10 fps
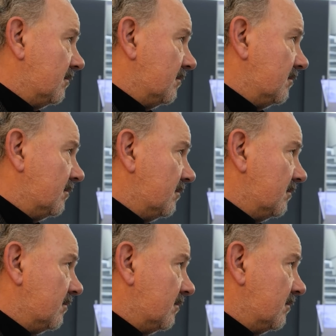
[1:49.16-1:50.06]

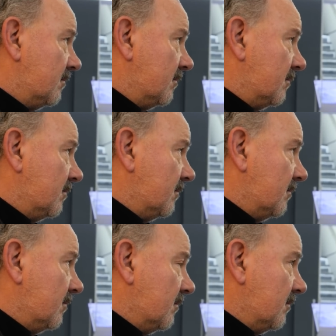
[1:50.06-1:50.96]

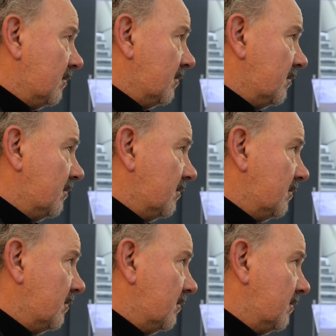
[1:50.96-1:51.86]

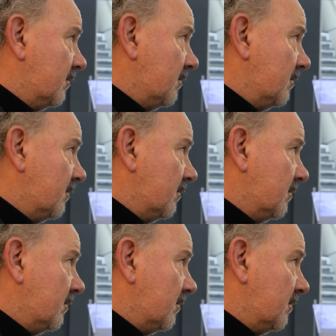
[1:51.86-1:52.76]

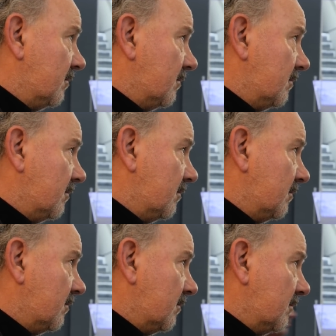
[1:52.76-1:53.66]

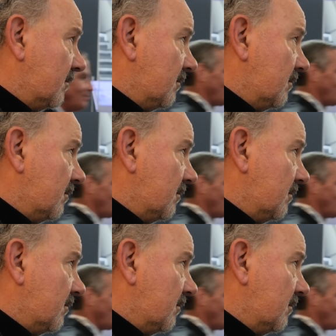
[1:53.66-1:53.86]
This person isn't speaking.